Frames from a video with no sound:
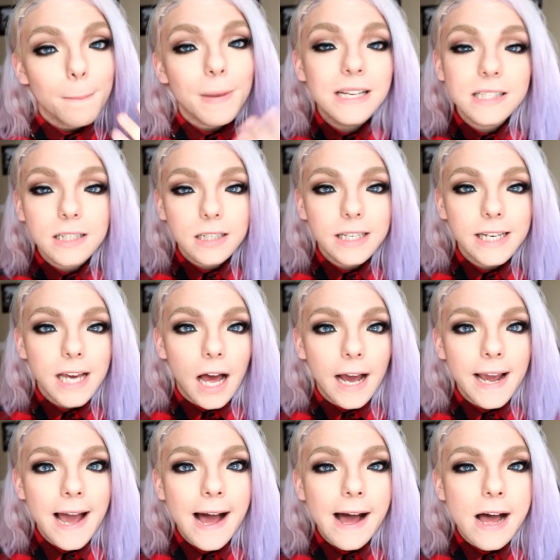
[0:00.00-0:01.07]
Basically,
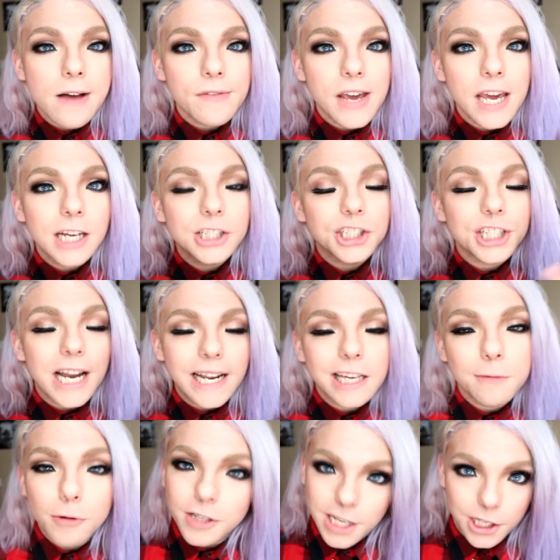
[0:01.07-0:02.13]
I have a
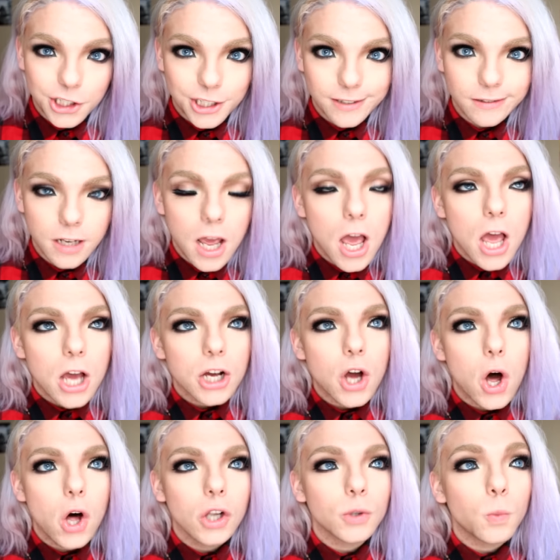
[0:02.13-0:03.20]
genetic mutation
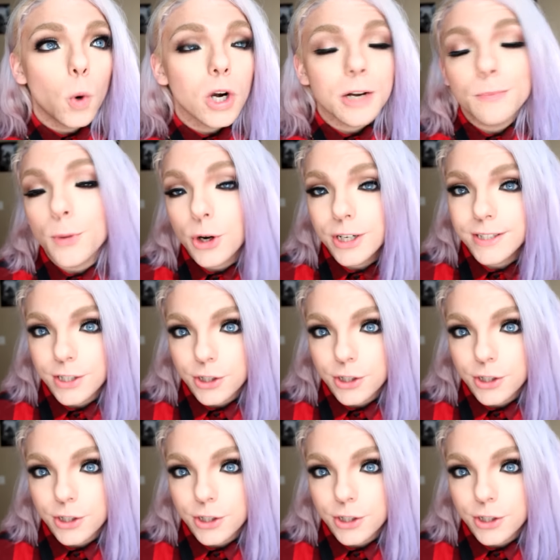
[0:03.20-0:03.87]
called Waardenburg